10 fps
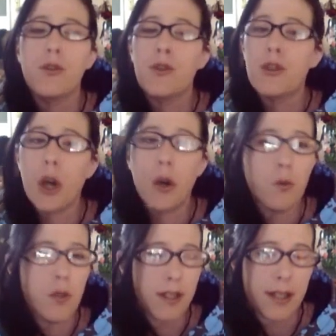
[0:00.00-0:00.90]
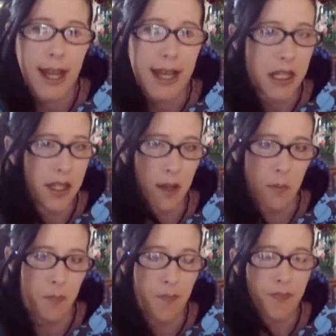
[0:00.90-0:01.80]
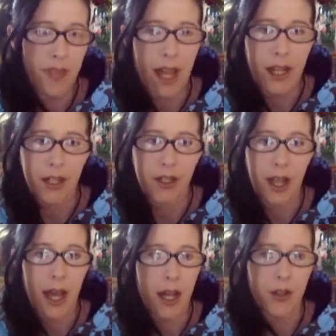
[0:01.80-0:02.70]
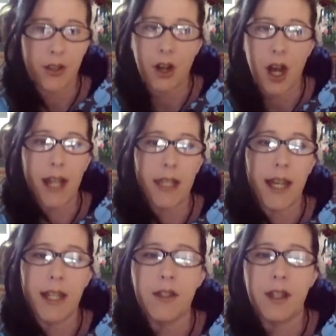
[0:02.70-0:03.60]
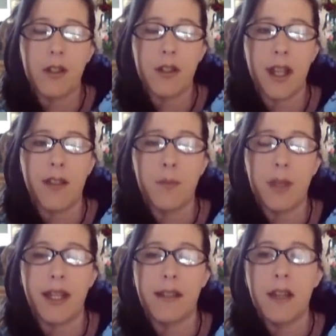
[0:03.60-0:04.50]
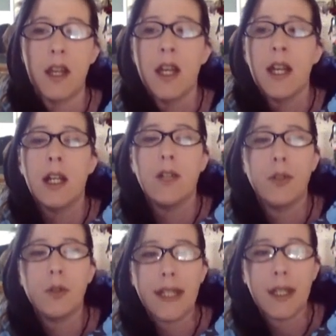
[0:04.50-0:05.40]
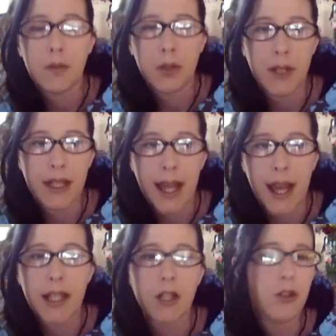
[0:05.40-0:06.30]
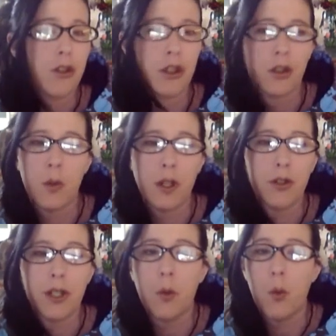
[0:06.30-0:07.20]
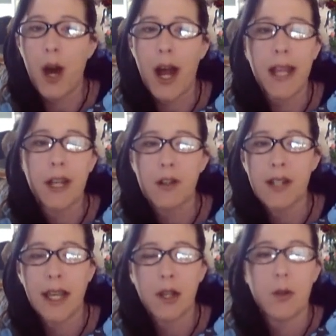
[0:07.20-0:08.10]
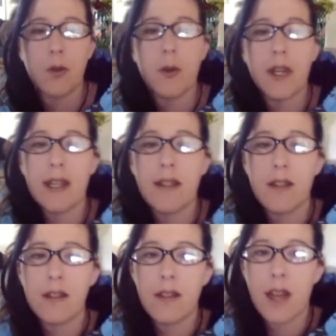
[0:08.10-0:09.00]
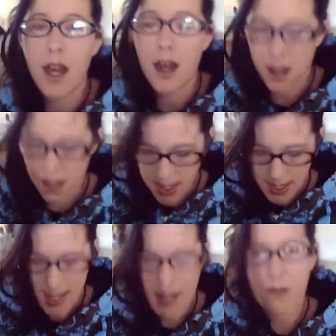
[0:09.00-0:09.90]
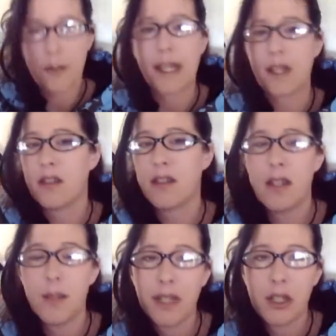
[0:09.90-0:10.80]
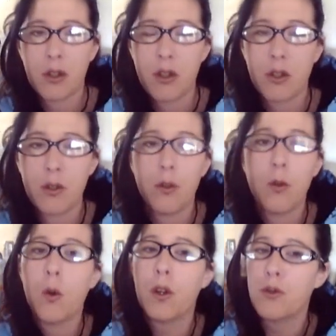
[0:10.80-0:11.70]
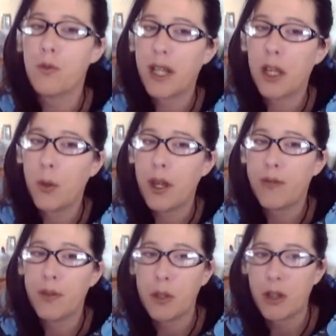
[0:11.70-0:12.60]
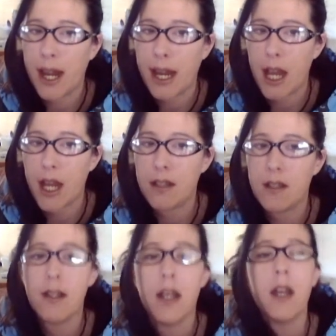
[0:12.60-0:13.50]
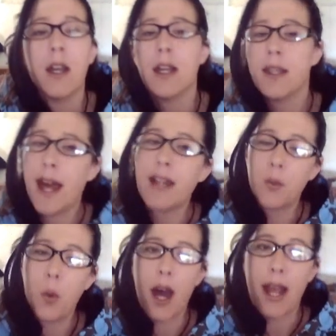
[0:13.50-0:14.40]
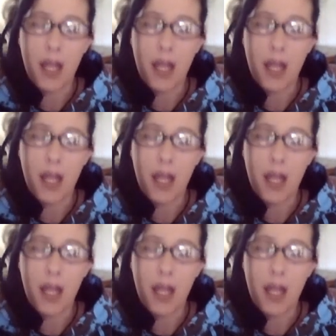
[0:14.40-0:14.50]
Don't take them out of their hide. That is their safe place. If you keep doing that and you're still wondering why your Tegu is being snippy to you or is running away from your hand, that's why.